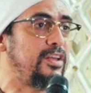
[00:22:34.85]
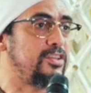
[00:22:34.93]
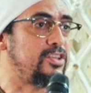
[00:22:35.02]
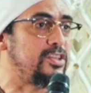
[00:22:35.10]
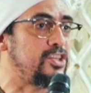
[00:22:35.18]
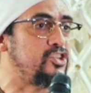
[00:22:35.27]

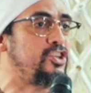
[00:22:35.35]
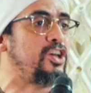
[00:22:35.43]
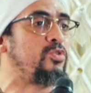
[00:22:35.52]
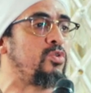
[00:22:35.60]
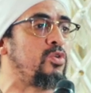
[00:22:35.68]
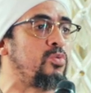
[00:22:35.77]
to the
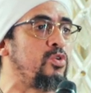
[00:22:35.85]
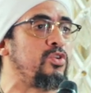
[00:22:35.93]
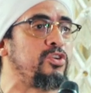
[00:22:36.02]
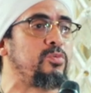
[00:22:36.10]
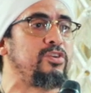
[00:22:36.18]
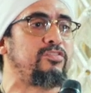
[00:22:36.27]
general rule
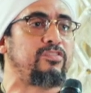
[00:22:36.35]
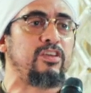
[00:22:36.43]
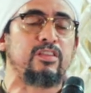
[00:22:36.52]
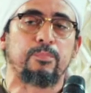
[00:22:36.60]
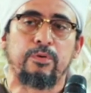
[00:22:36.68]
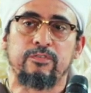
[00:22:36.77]
that we see
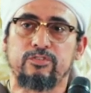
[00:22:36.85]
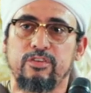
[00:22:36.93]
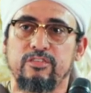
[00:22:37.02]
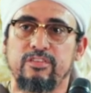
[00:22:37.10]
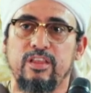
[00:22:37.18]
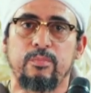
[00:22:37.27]
the Prophet sallallahu
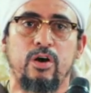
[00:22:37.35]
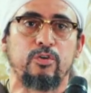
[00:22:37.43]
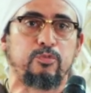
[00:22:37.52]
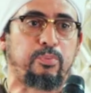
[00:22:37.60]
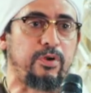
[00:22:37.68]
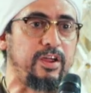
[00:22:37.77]
alayhi wa sallam
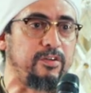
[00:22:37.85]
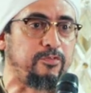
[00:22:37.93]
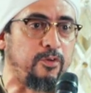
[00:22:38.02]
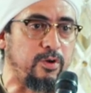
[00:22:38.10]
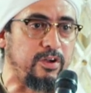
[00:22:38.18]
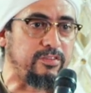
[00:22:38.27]
always praying
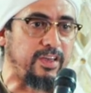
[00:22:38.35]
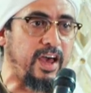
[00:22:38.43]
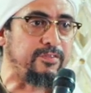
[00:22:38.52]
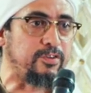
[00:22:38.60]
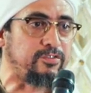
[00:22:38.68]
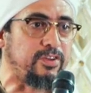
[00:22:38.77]
for his
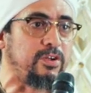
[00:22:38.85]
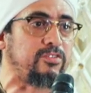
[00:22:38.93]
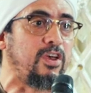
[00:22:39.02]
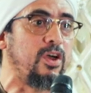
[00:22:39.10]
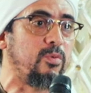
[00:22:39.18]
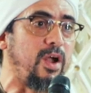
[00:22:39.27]

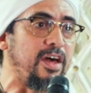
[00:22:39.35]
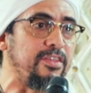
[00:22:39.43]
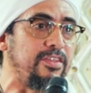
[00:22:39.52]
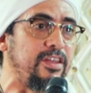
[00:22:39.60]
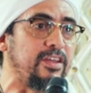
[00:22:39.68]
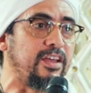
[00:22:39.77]
adversaries rather
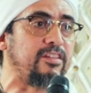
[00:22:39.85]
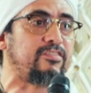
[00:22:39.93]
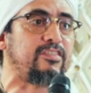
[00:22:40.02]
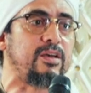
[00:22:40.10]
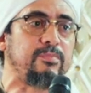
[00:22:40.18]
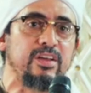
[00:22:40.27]
than against
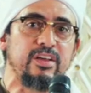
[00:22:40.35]
them.